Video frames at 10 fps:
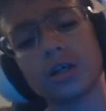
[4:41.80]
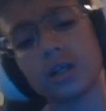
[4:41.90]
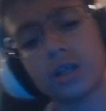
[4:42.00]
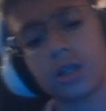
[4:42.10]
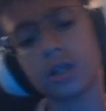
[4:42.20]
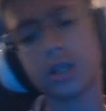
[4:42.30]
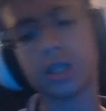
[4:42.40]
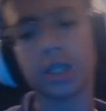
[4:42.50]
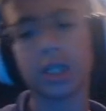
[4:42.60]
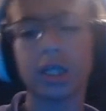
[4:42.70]

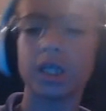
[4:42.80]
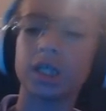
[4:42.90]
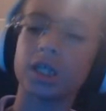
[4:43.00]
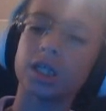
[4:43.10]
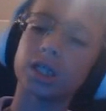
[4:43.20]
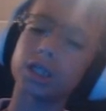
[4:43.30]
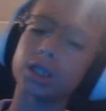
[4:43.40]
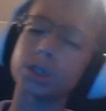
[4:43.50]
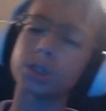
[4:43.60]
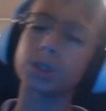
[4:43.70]

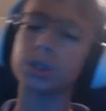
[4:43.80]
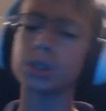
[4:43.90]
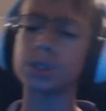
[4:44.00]
Nothing is said.